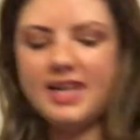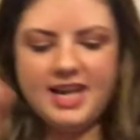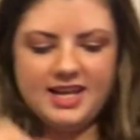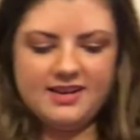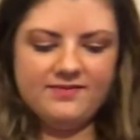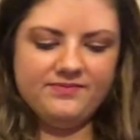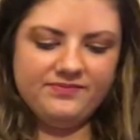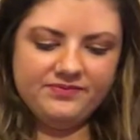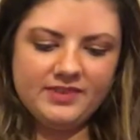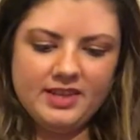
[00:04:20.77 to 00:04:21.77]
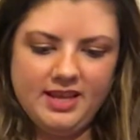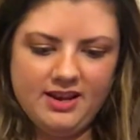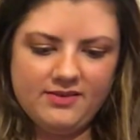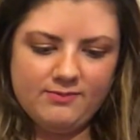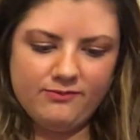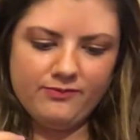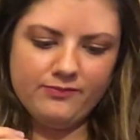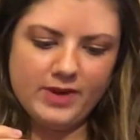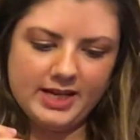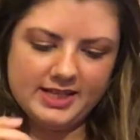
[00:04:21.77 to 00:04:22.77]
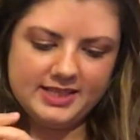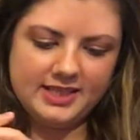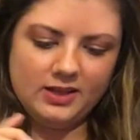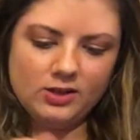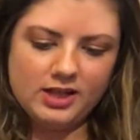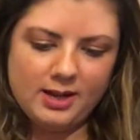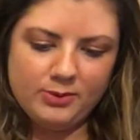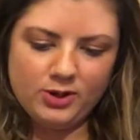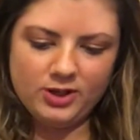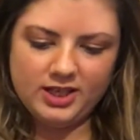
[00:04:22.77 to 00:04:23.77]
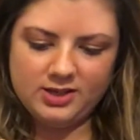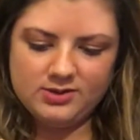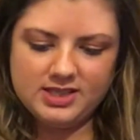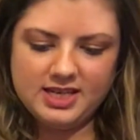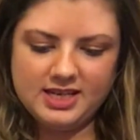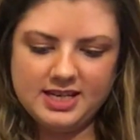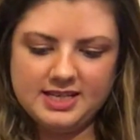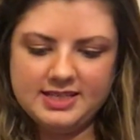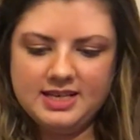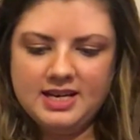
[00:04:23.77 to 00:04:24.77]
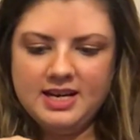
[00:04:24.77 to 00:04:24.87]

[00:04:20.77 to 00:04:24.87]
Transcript: And then my concealer that I'm currently using is